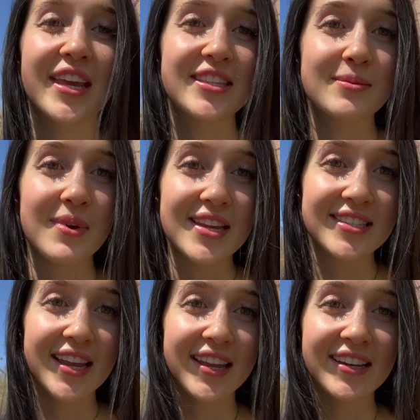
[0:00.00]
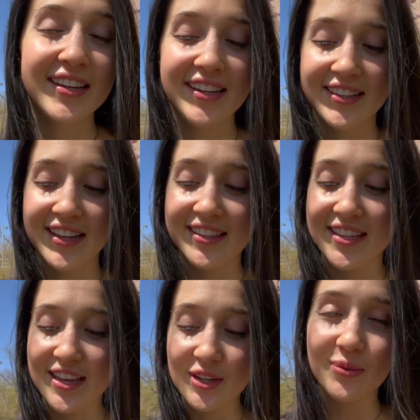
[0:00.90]
It's amazing. Like, the
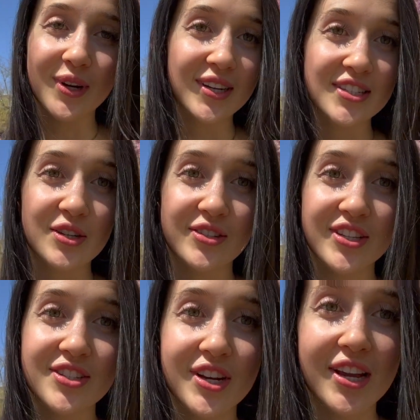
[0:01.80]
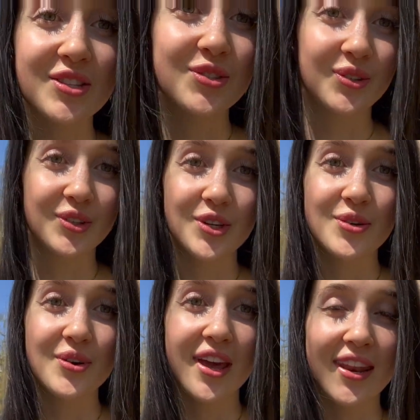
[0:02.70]
inner work seriously shines through
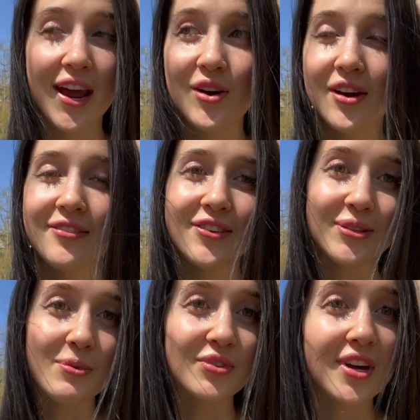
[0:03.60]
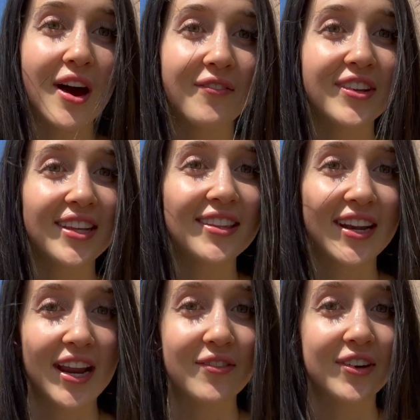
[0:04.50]
you, and now I feel the most confident that I
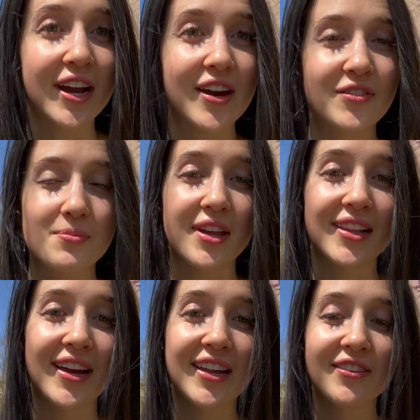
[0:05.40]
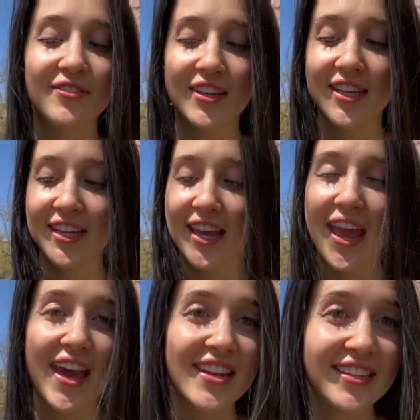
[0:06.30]
ever have in my life.
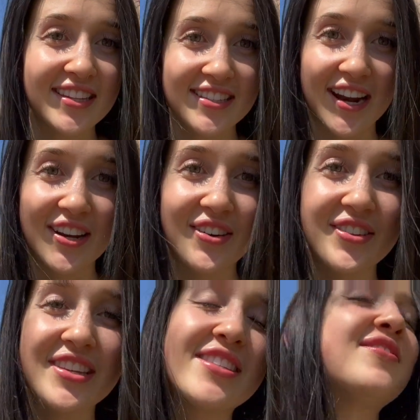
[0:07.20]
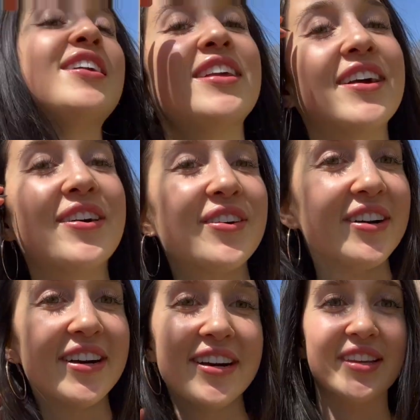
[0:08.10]
And the title of this video,
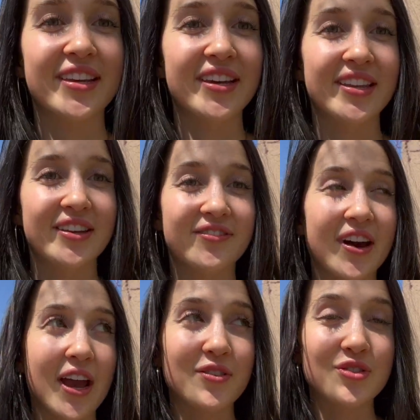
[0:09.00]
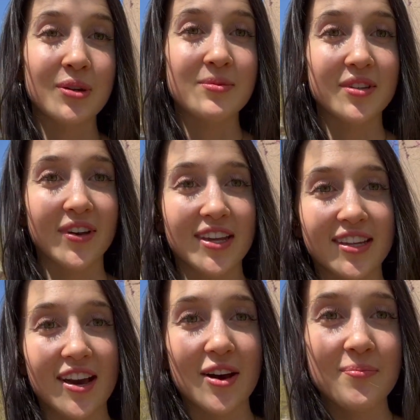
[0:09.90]
the 5 streams of
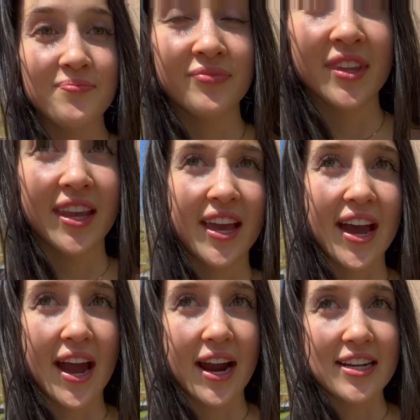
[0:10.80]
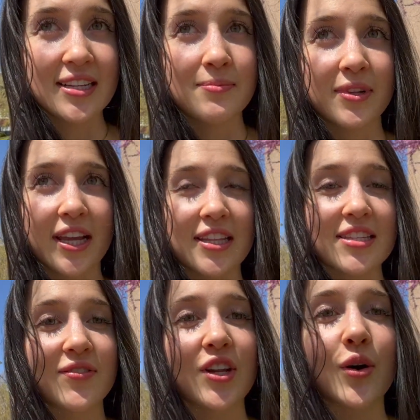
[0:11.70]
income, I didn't plan this
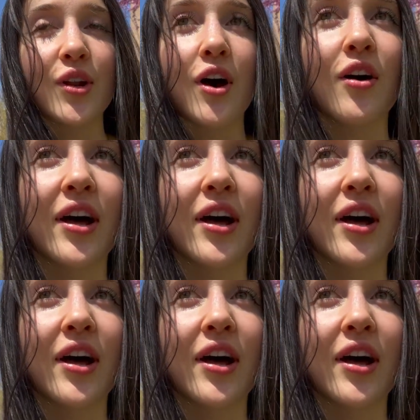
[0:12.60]
video at all.